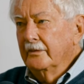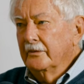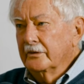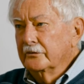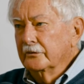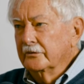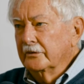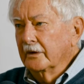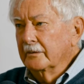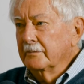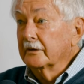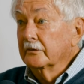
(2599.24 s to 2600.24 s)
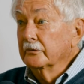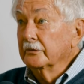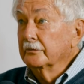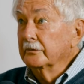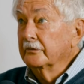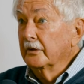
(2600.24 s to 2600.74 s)
they should sell it back to
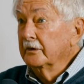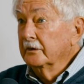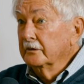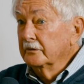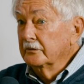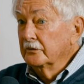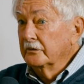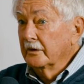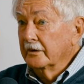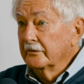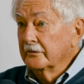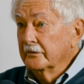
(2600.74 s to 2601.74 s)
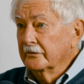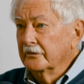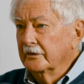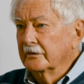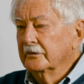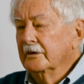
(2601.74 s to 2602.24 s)
us, which they did in
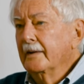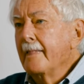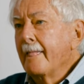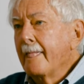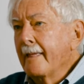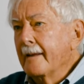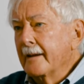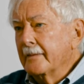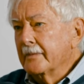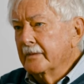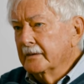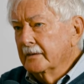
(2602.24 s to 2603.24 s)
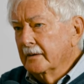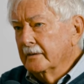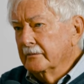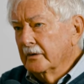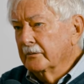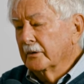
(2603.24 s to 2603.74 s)
2006. And then
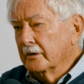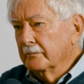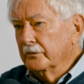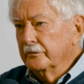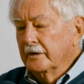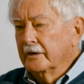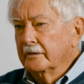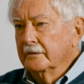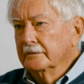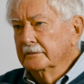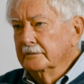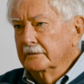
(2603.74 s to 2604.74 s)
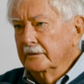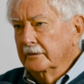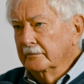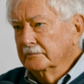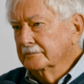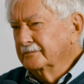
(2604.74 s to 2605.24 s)
they were going to move out
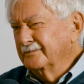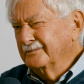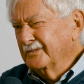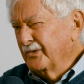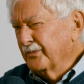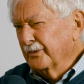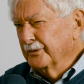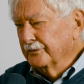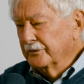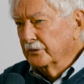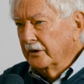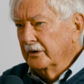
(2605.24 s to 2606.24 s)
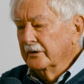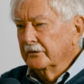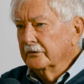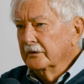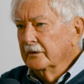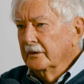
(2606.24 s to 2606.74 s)
in three or four
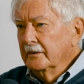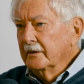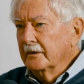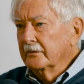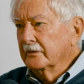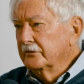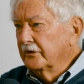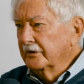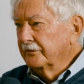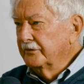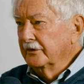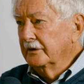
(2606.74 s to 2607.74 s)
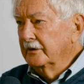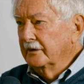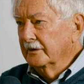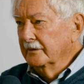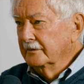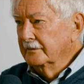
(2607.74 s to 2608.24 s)
years, and the GFC
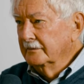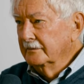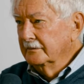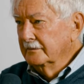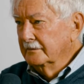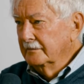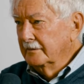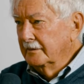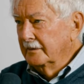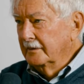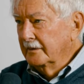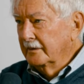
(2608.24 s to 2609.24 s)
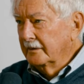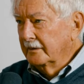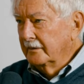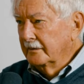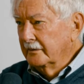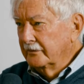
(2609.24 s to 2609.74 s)
hit mm.
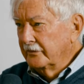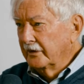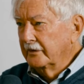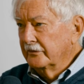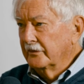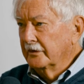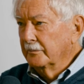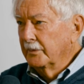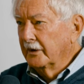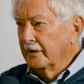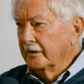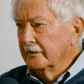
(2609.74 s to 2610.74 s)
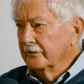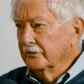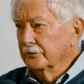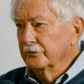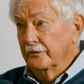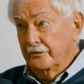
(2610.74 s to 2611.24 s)
and changed their plans,
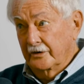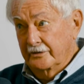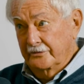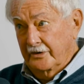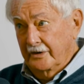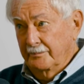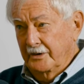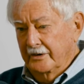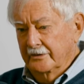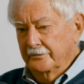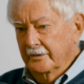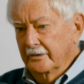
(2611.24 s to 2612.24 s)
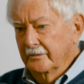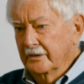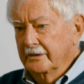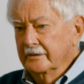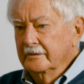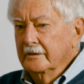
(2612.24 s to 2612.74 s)
also changed our plans, by the
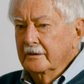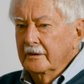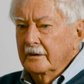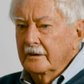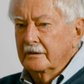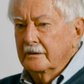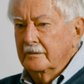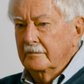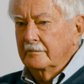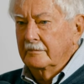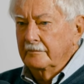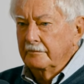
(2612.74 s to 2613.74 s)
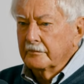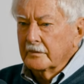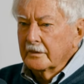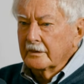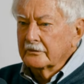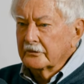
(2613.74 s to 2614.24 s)
way. Um,
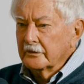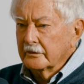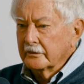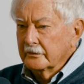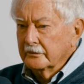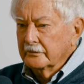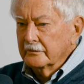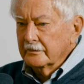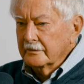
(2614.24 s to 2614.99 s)
so